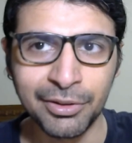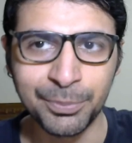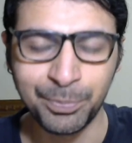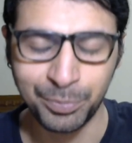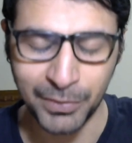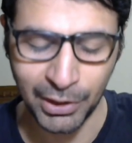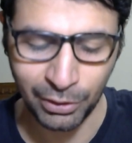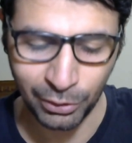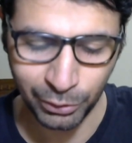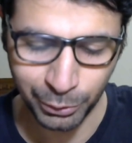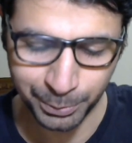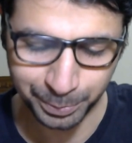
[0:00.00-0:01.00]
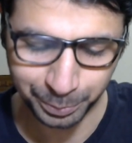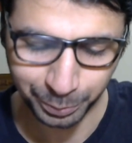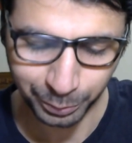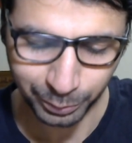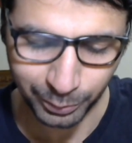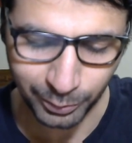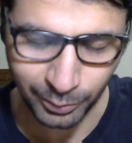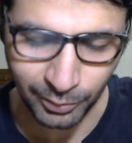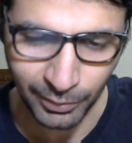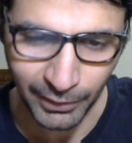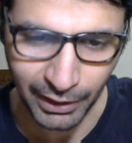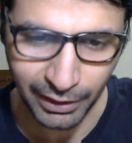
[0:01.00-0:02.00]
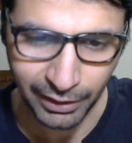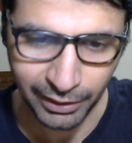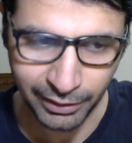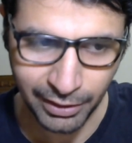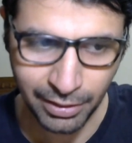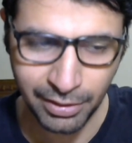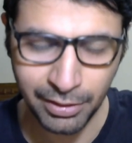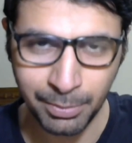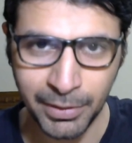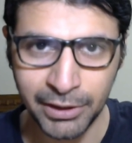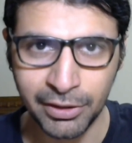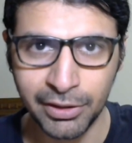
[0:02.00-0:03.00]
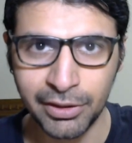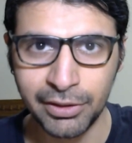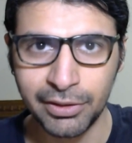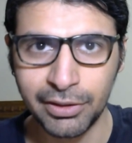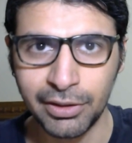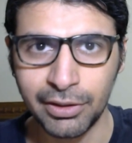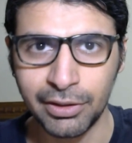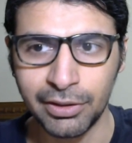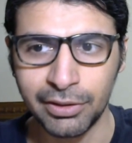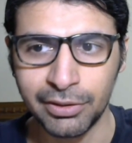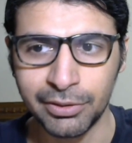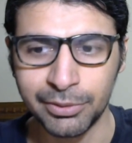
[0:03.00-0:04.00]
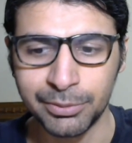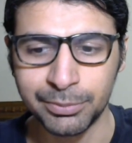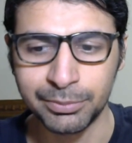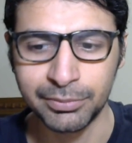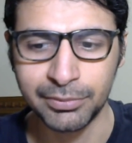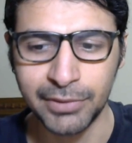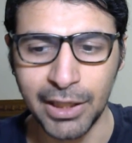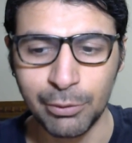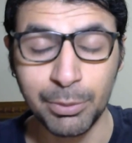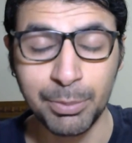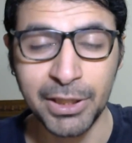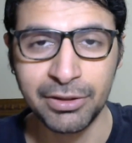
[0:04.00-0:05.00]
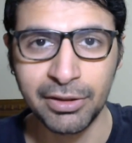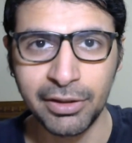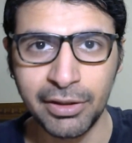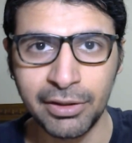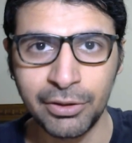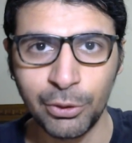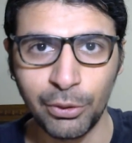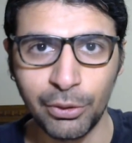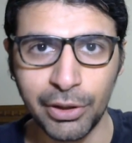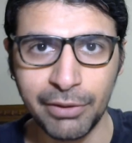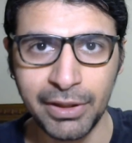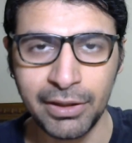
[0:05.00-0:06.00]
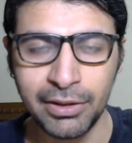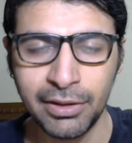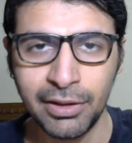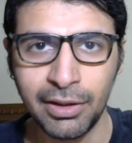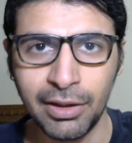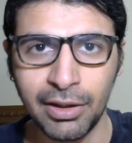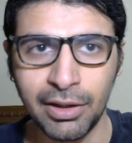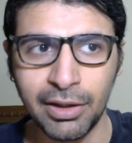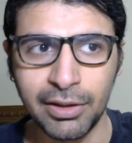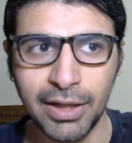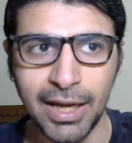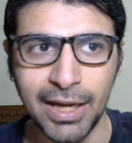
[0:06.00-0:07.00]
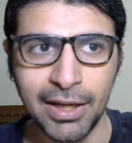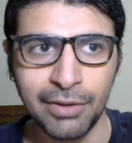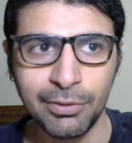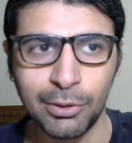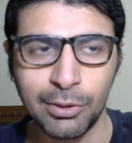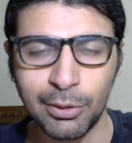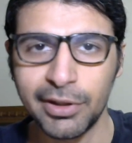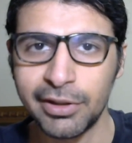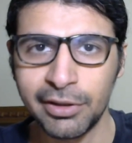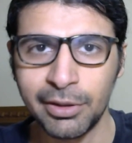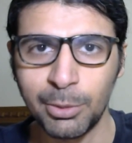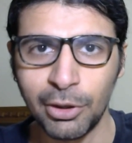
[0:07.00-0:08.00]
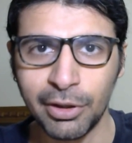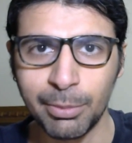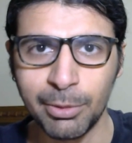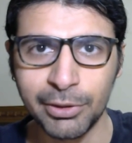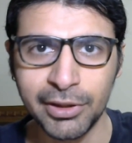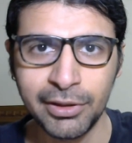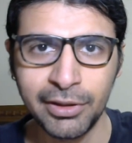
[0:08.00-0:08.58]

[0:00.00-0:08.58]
So this is a method that was mentioned in Toyota Way, and I have also written a blog about it.